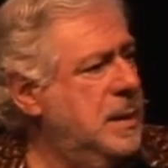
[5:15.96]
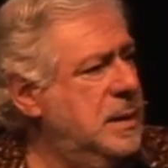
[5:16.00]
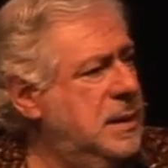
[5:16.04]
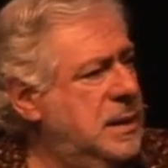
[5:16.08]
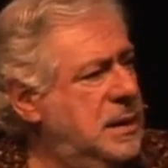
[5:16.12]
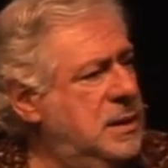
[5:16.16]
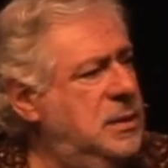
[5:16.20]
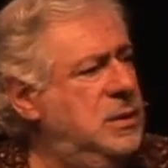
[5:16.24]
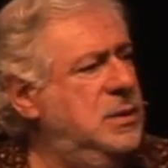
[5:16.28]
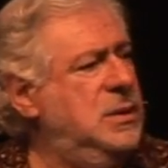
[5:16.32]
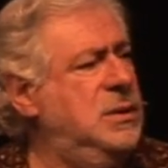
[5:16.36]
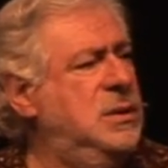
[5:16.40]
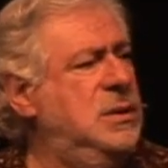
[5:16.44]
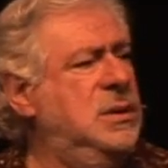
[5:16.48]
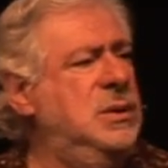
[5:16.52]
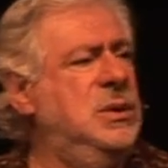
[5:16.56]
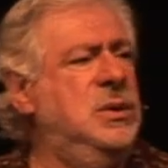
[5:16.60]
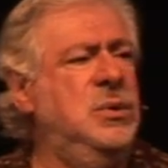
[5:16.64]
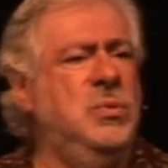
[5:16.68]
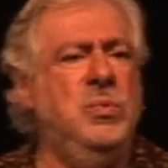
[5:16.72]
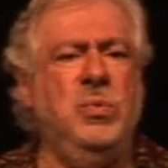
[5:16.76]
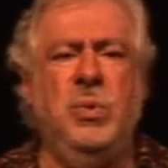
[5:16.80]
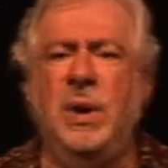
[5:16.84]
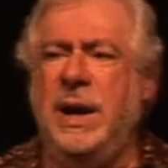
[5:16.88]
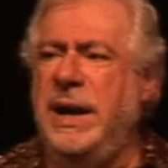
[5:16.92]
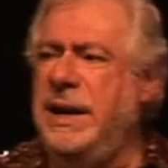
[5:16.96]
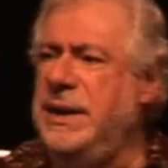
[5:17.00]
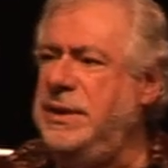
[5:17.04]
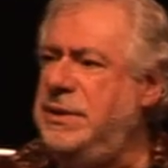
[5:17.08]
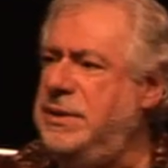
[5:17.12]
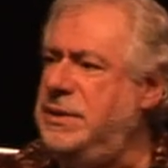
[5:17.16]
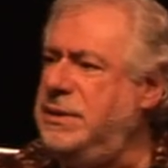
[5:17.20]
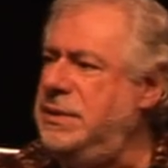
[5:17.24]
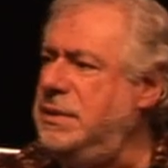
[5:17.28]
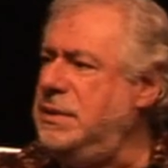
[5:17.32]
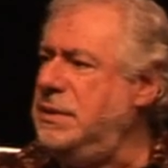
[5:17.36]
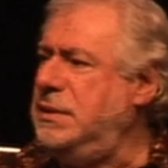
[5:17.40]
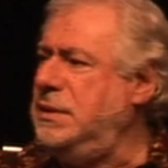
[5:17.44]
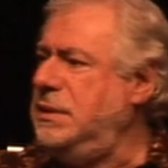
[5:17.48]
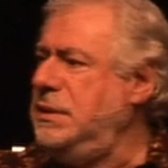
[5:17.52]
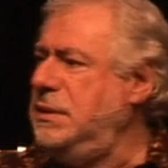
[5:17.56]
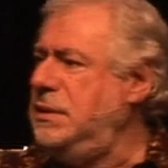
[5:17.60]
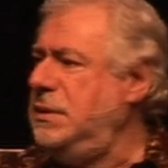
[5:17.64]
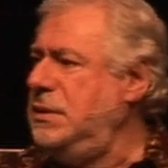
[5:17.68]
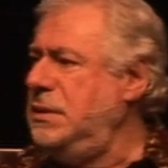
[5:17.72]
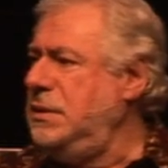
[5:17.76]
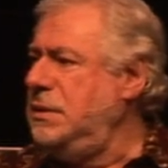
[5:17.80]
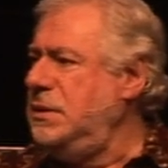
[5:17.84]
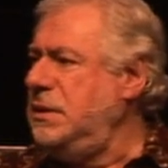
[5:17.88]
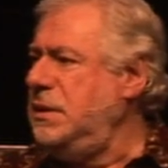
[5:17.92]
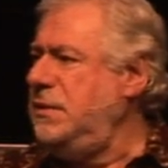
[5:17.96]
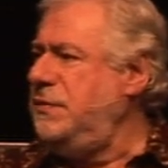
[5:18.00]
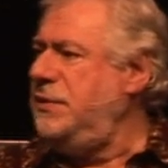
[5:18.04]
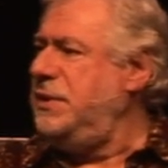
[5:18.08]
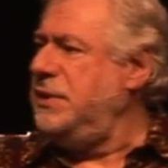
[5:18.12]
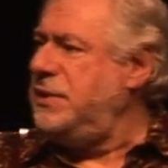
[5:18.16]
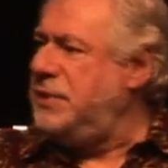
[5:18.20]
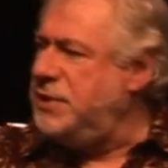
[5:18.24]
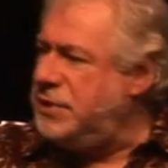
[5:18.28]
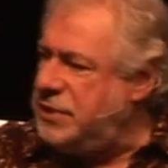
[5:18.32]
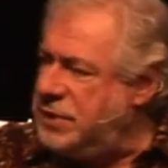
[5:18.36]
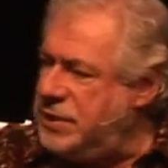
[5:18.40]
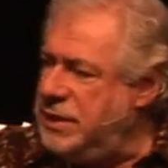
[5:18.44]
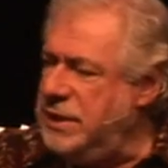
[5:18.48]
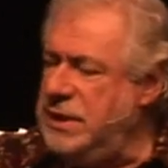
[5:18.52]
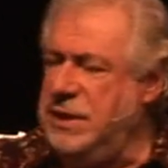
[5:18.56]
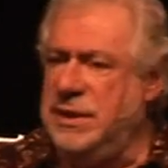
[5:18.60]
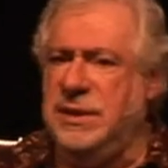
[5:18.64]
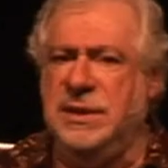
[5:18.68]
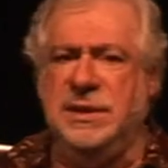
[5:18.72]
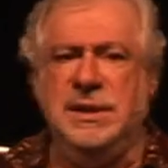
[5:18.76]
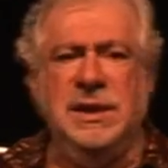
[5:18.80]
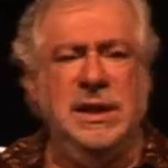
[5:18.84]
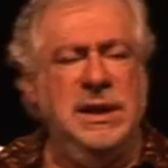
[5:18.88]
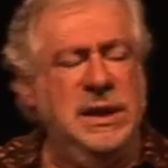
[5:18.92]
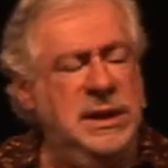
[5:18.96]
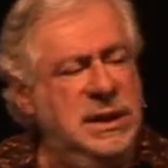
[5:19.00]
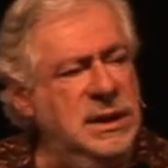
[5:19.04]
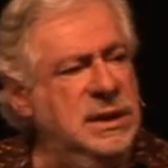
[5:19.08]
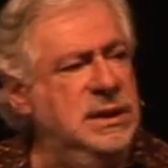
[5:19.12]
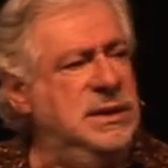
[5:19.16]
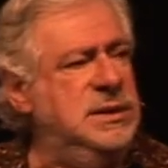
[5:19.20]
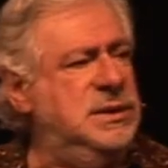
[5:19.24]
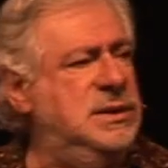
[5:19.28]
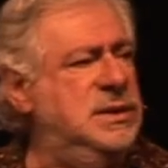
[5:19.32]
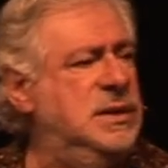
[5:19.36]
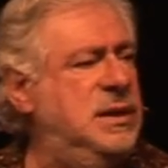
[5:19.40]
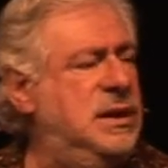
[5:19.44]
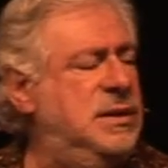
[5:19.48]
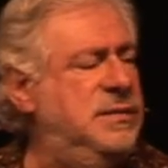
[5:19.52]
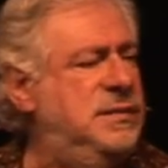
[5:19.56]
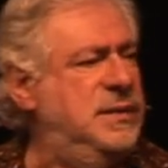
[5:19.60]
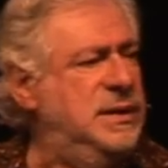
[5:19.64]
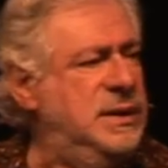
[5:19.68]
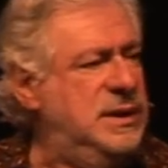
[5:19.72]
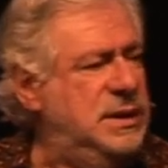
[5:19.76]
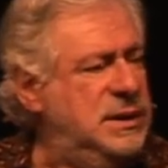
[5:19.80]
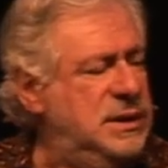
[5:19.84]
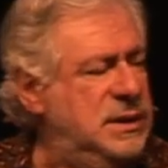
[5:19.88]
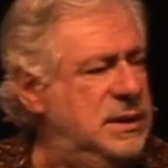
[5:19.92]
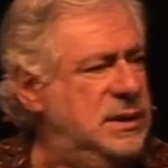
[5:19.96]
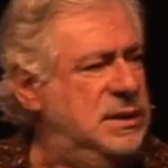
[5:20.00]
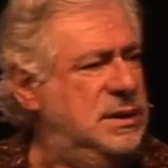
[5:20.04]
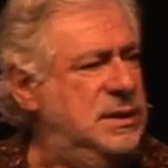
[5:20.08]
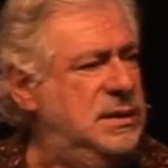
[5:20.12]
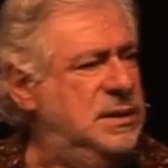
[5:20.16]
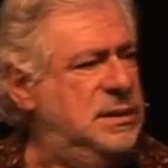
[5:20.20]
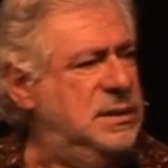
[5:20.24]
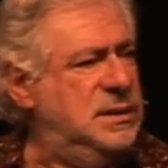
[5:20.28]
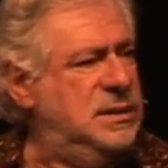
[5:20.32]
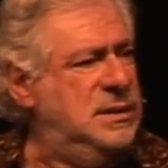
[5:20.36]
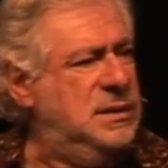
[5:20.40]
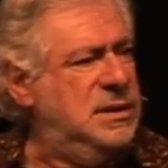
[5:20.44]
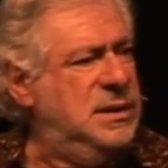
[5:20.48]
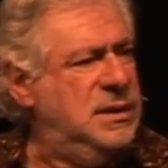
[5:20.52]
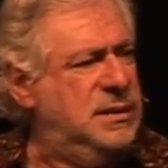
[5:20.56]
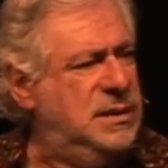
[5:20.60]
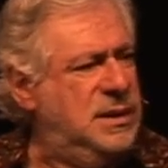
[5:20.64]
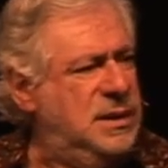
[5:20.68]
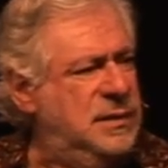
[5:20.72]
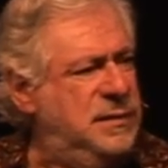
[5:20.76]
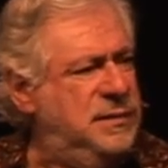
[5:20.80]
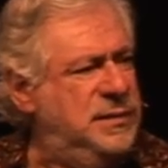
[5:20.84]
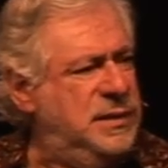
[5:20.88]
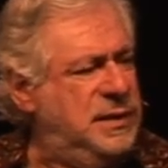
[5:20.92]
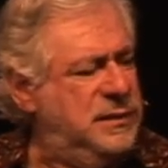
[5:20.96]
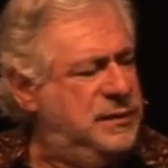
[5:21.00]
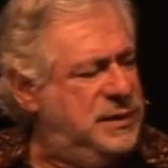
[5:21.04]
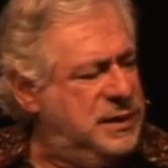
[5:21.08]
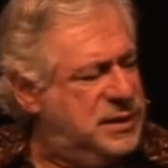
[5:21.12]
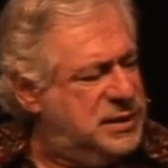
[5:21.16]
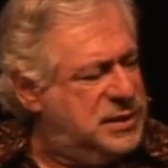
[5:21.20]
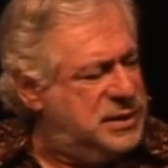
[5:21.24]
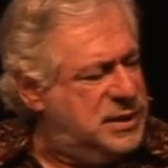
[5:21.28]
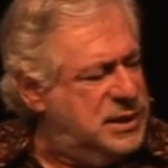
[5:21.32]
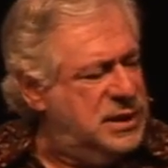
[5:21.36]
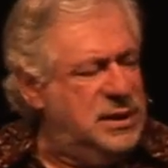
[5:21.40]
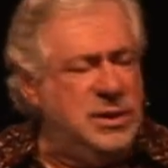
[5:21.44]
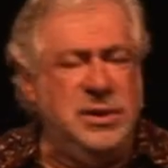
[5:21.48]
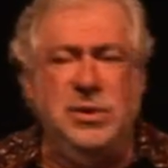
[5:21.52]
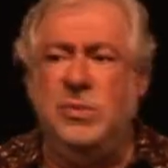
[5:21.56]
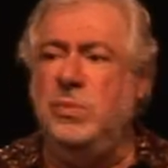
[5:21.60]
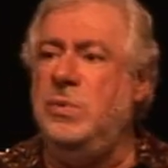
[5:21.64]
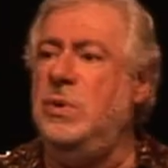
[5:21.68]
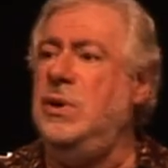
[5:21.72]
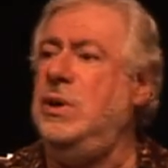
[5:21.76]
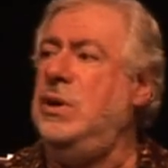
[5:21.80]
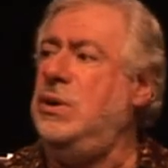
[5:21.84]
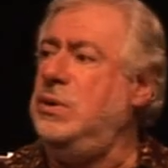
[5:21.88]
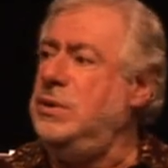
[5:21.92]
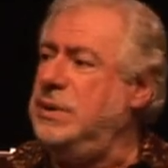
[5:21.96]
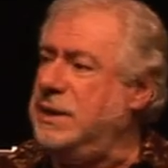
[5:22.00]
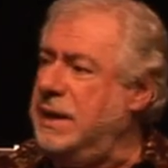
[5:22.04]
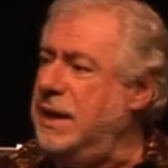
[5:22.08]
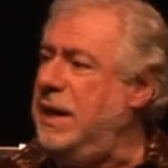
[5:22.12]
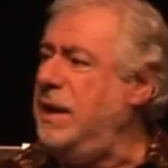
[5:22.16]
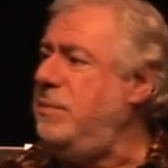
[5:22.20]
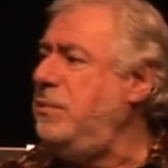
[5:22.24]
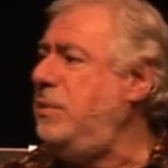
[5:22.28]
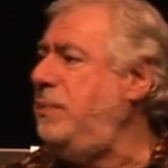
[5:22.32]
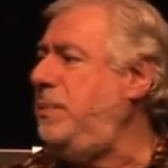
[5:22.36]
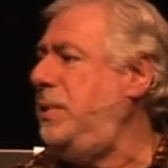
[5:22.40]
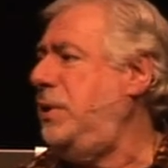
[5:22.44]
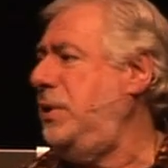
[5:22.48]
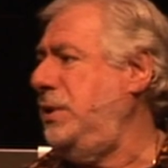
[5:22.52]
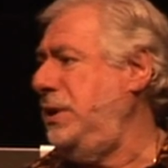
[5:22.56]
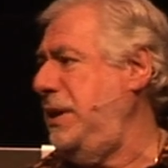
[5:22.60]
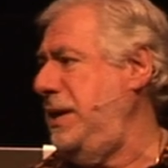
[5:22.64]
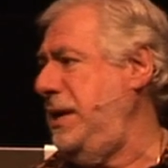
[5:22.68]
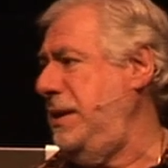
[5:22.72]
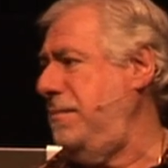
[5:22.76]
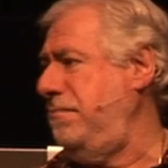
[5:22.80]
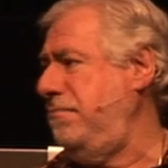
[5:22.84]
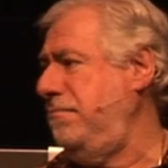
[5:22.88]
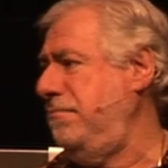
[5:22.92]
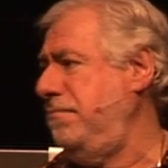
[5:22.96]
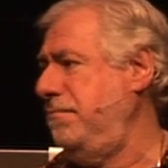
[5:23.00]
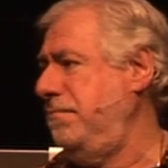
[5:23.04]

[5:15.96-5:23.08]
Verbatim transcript: and all the weight of the sin, the guilt of, of, of the sin of the world came upon him.